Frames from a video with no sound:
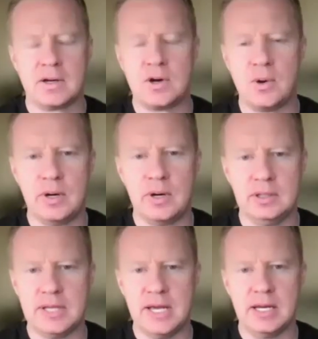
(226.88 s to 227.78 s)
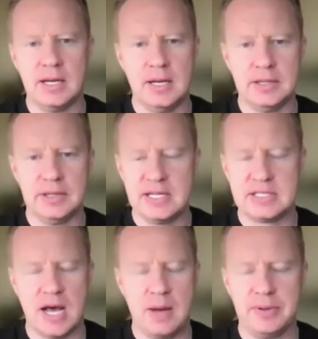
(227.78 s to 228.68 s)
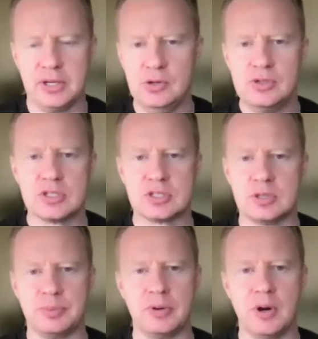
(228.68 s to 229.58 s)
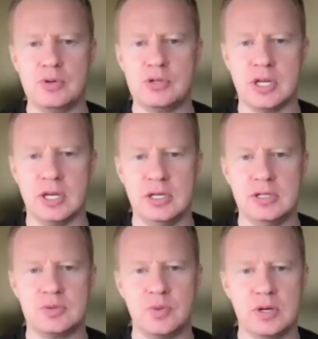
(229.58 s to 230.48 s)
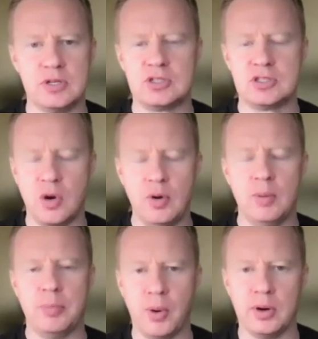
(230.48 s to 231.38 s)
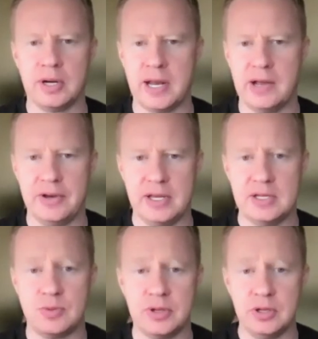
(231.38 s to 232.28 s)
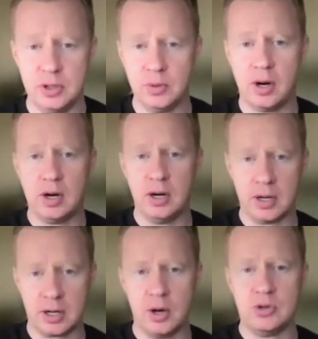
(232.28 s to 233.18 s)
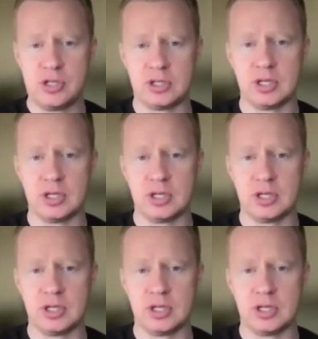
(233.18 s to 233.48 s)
Korey, that topic you just approached is what's so important nowadays, whether you are a coach at the